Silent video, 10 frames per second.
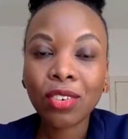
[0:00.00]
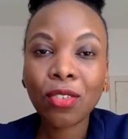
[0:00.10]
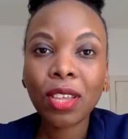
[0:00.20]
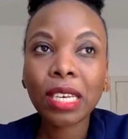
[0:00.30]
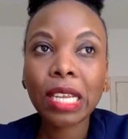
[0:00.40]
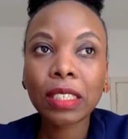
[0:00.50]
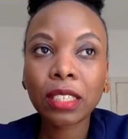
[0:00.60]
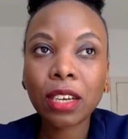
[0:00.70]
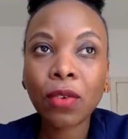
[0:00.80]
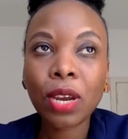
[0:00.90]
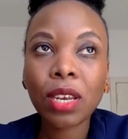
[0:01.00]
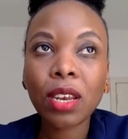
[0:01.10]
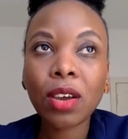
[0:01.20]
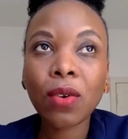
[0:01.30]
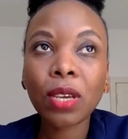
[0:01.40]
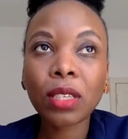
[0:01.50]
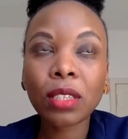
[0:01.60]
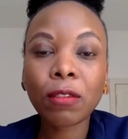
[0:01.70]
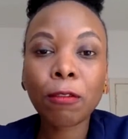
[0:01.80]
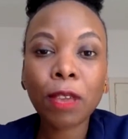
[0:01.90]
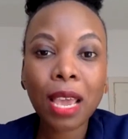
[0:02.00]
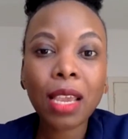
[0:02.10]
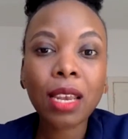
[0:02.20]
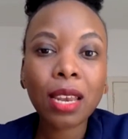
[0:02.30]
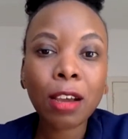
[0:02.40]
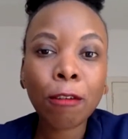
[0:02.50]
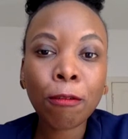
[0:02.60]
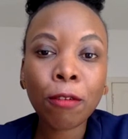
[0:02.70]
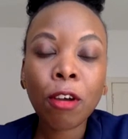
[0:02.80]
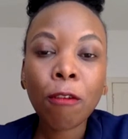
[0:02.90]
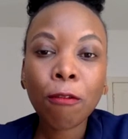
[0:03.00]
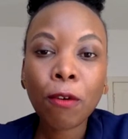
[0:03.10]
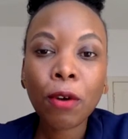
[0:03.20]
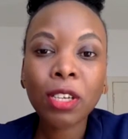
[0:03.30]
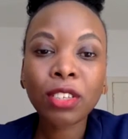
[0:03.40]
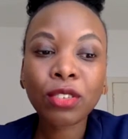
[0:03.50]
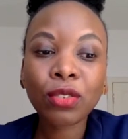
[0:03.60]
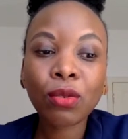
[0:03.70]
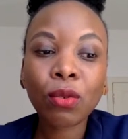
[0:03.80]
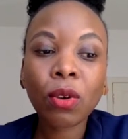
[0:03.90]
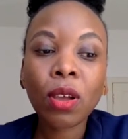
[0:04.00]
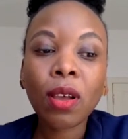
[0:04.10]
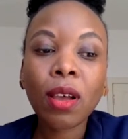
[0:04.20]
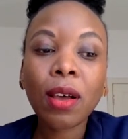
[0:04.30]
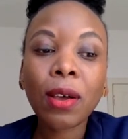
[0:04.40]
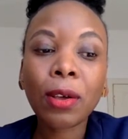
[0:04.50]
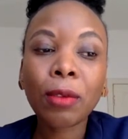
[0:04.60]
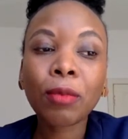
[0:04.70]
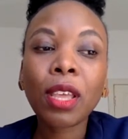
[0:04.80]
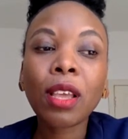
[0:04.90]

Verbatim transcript: do you think the share right now is fair enough for us to uh,